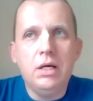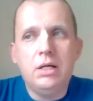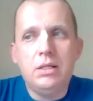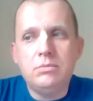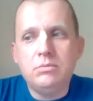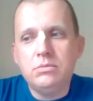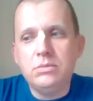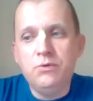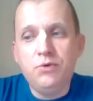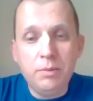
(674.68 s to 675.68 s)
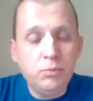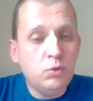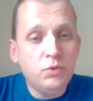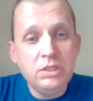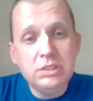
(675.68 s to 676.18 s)
in
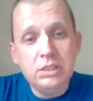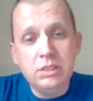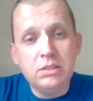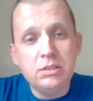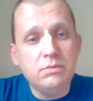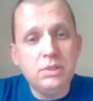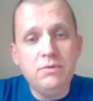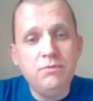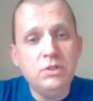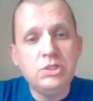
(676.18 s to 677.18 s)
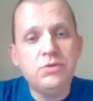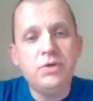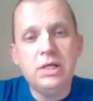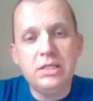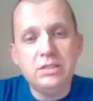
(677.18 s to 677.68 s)
February this year, then we just
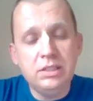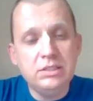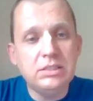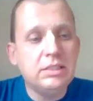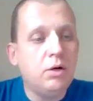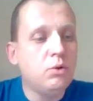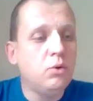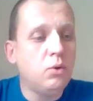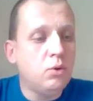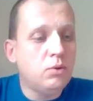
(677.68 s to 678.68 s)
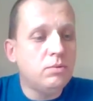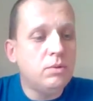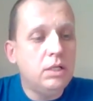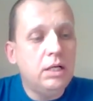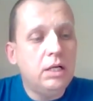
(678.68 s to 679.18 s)
realized this is our call.
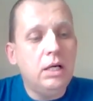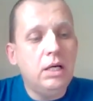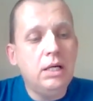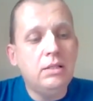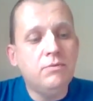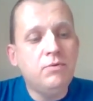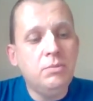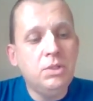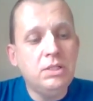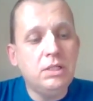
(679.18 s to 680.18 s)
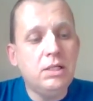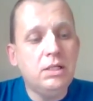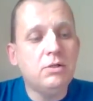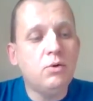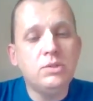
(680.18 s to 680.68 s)
And we
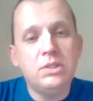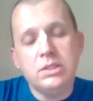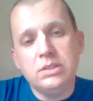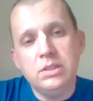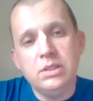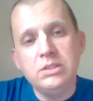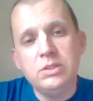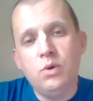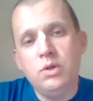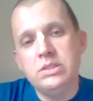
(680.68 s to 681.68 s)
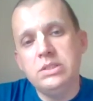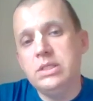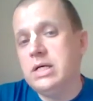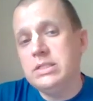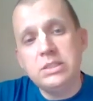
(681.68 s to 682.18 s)
immediately contacted His Holiness
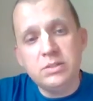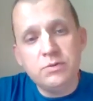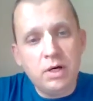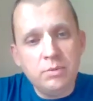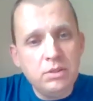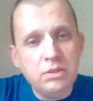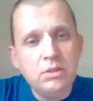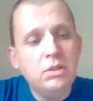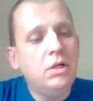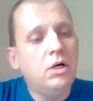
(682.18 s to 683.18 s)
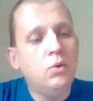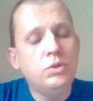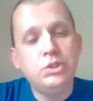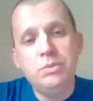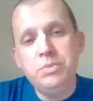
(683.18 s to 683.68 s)
Niranjan Swami,
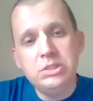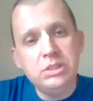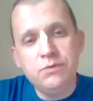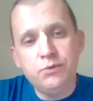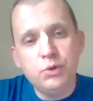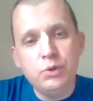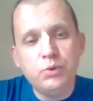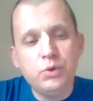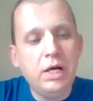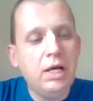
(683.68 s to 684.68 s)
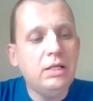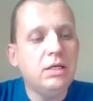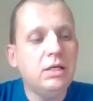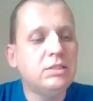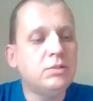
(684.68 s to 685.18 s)
who's GBC for Ukraine,
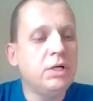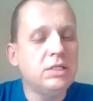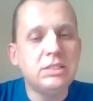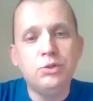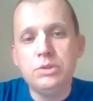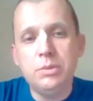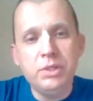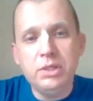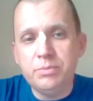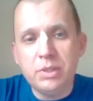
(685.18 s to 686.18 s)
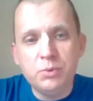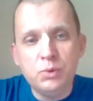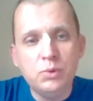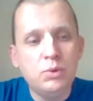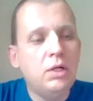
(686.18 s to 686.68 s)
as well as Achyutapriya
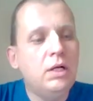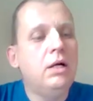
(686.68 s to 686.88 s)
Prabhu,